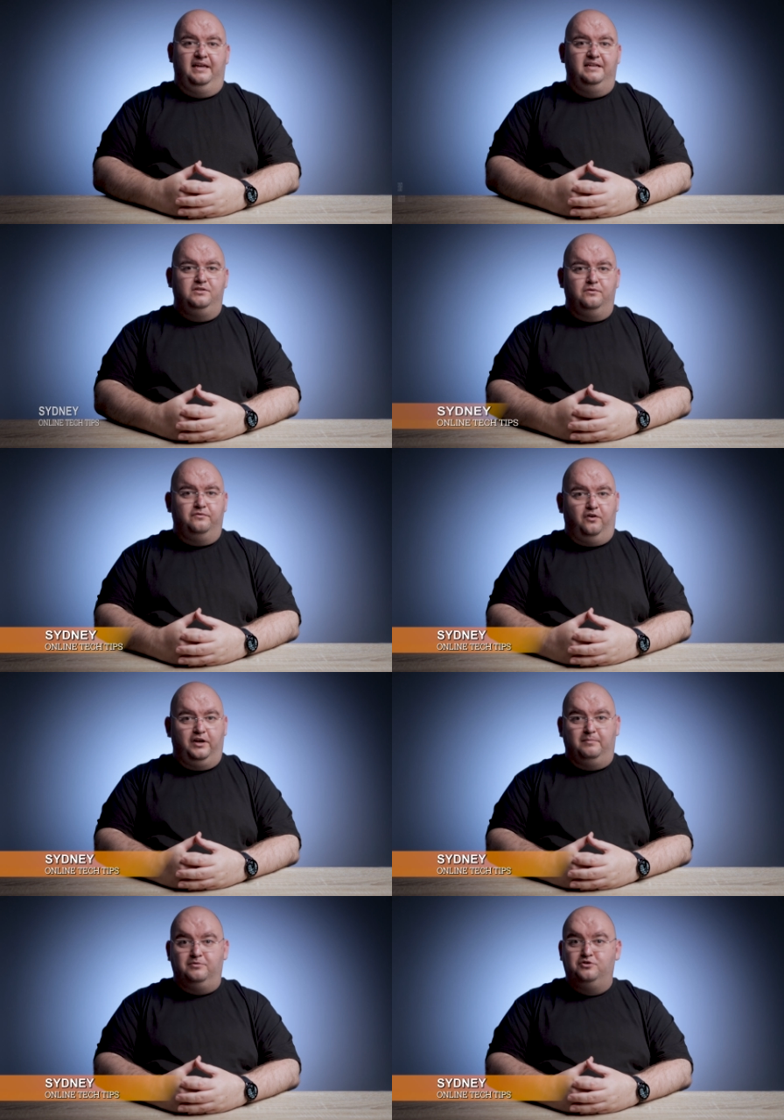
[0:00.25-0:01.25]
Is your
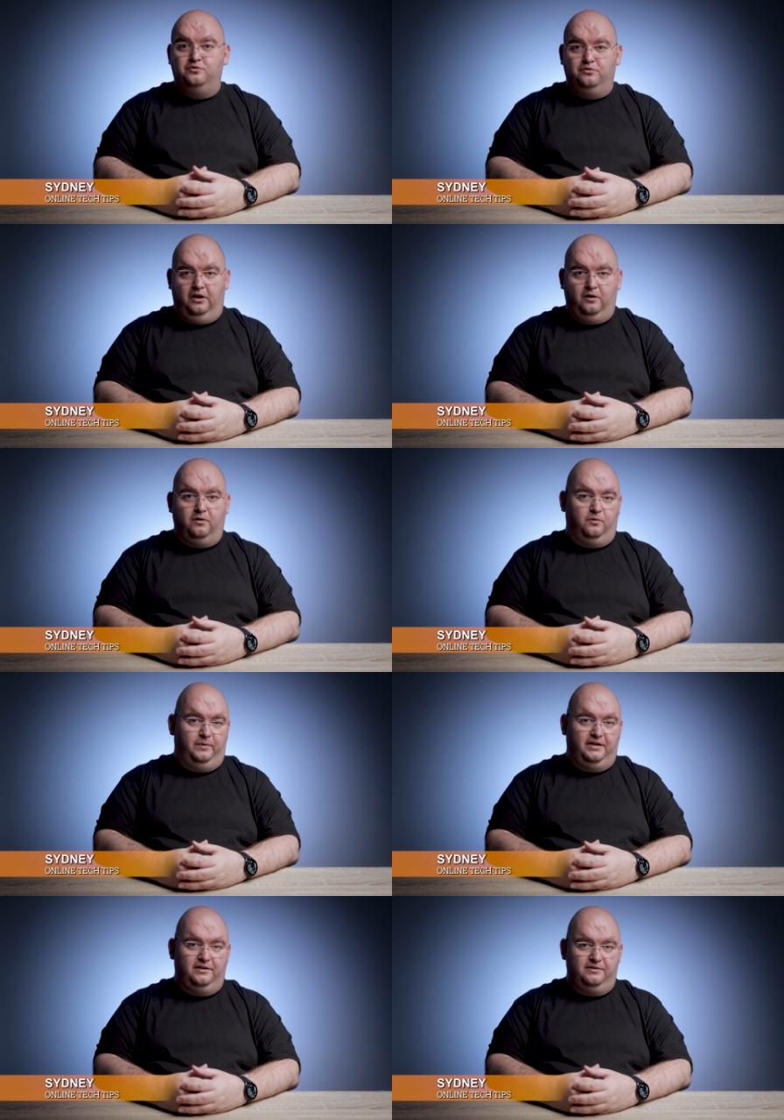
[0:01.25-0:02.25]
volume too low on
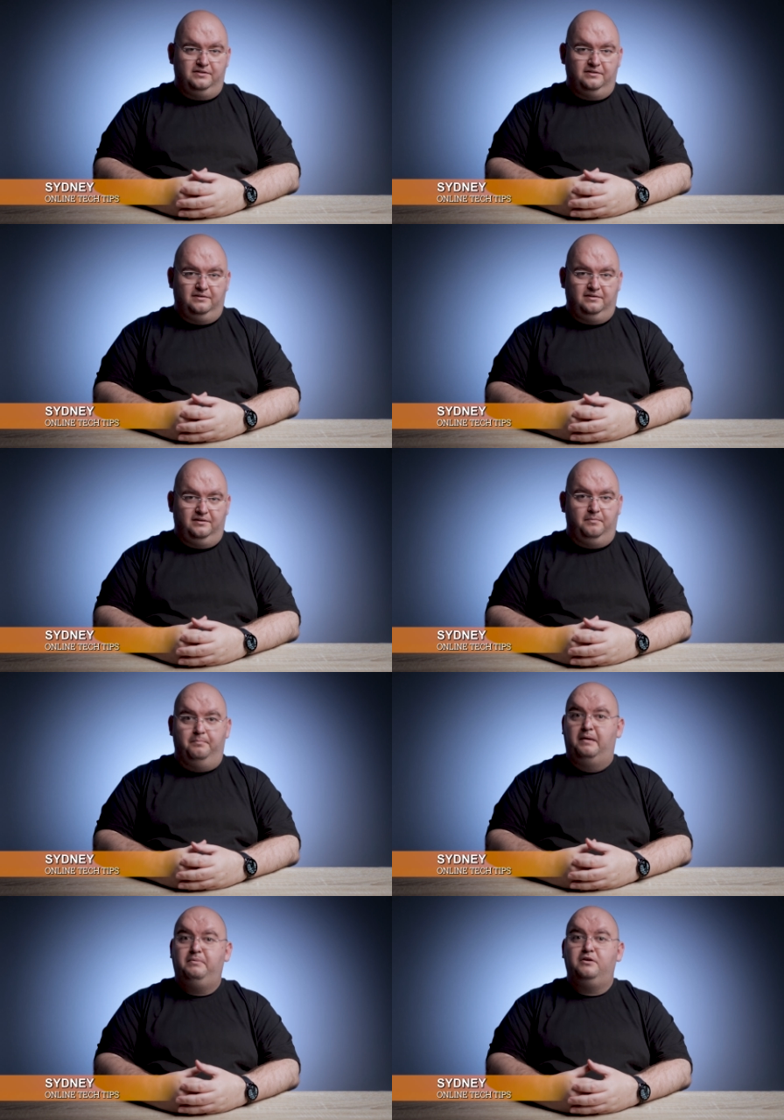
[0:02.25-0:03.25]
Windows?
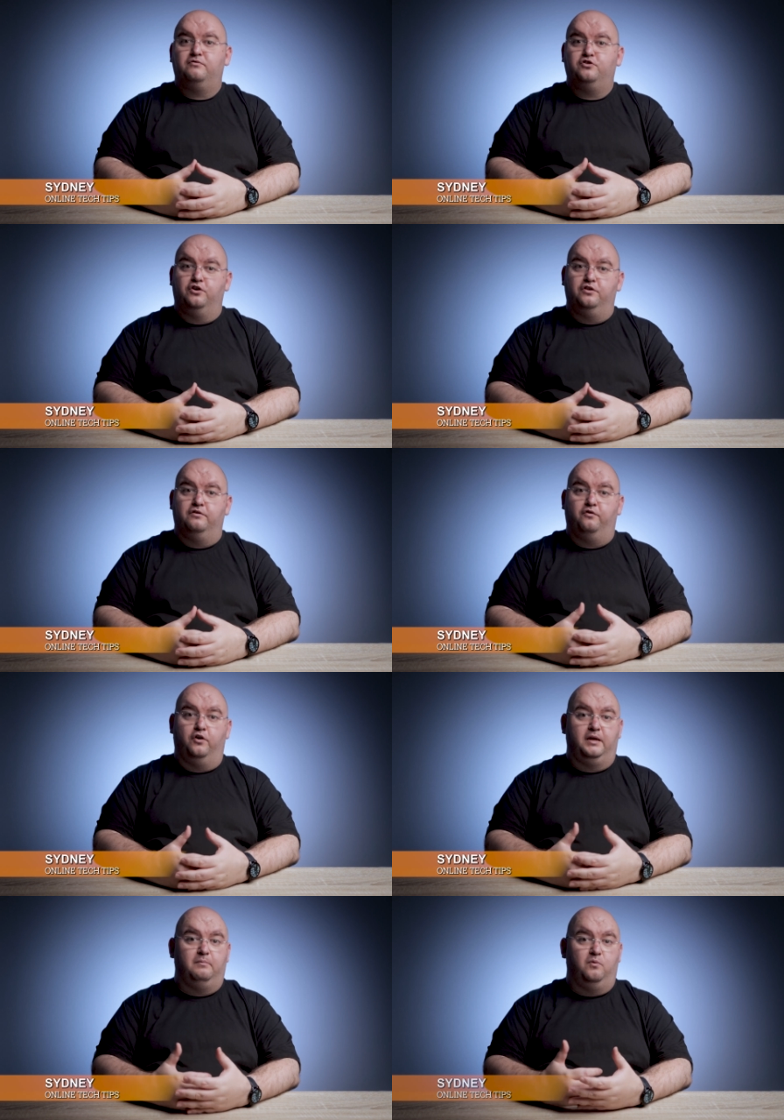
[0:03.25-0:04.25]
Maybe you've turned the
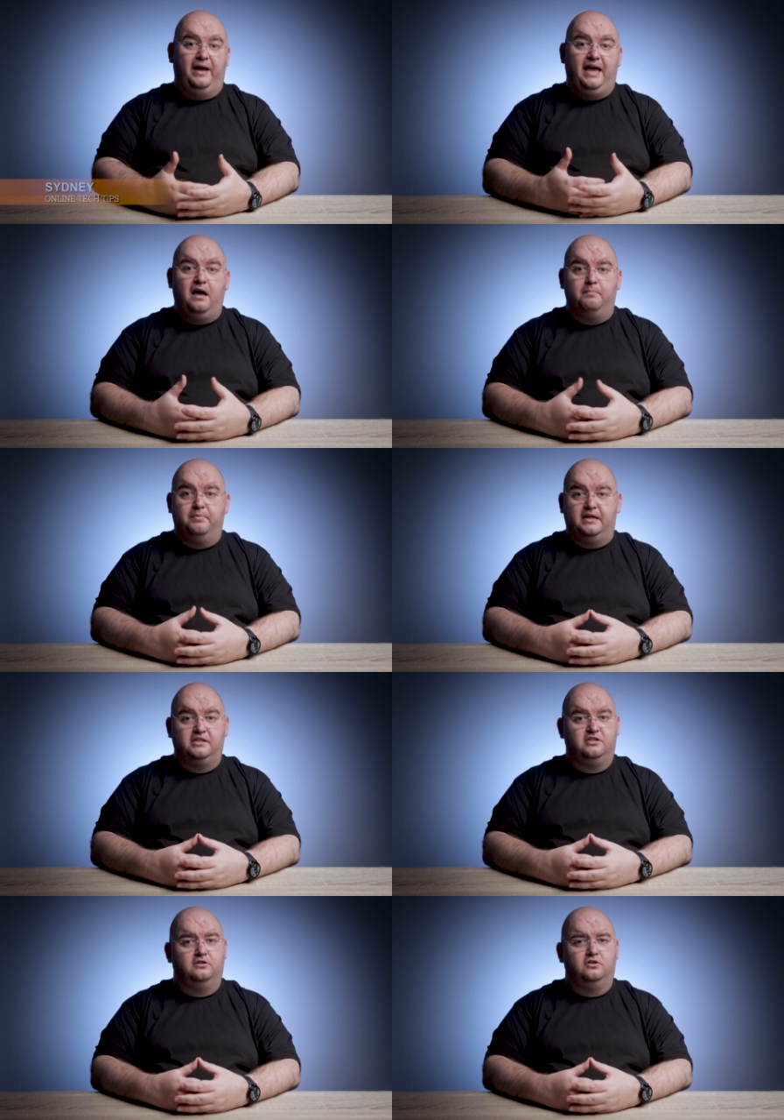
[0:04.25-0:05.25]
volume way up
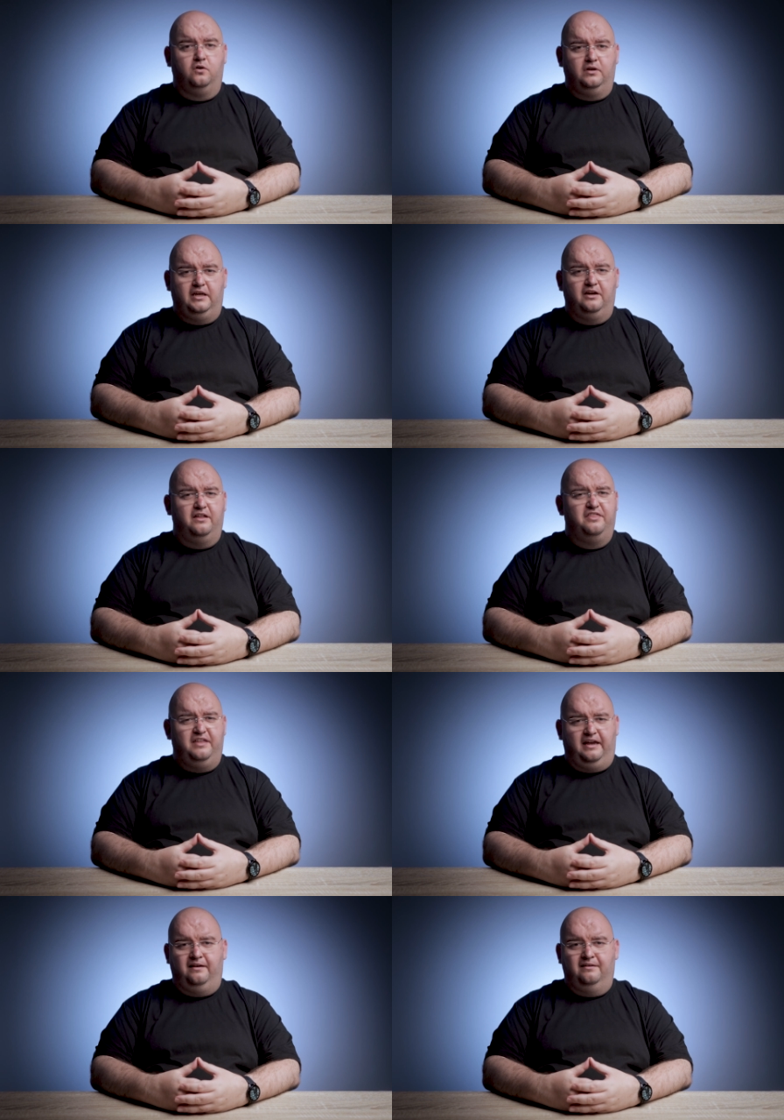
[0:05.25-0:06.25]
and still can't hear a
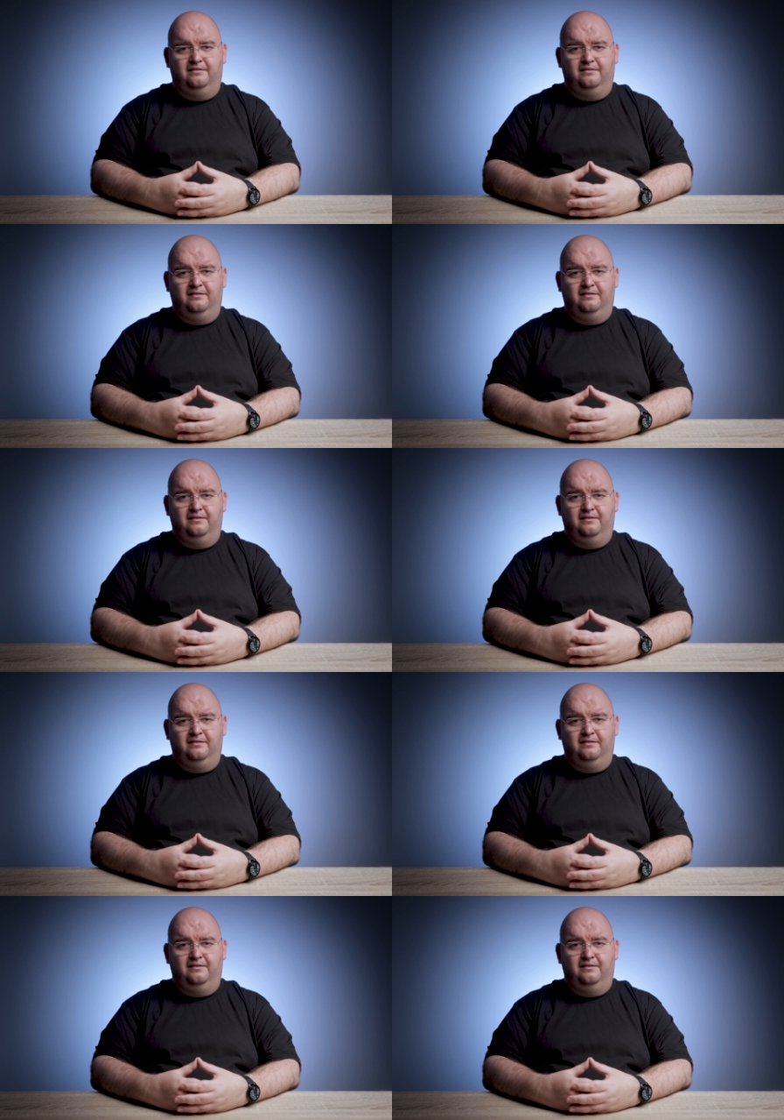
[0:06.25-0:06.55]
thing.